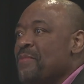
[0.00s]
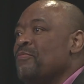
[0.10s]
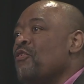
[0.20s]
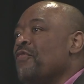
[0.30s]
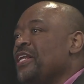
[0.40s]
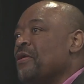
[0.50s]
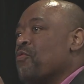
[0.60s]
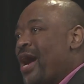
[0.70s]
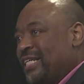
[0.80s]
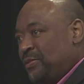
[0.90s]
and move in the
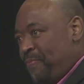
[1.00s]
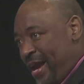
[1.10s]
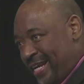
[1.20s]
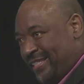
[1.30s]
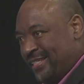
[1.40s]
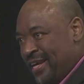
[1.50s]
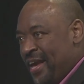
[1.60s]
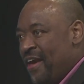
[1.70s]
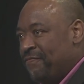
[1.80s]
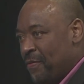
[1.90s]
right space,
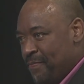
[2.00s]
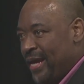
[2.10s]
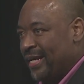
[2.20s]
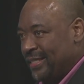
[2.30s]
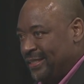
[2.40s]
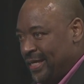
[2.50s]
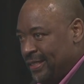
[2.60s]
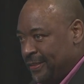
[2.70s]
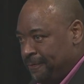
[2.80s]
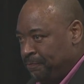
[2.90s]
if I'm making
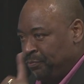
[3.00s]
sense.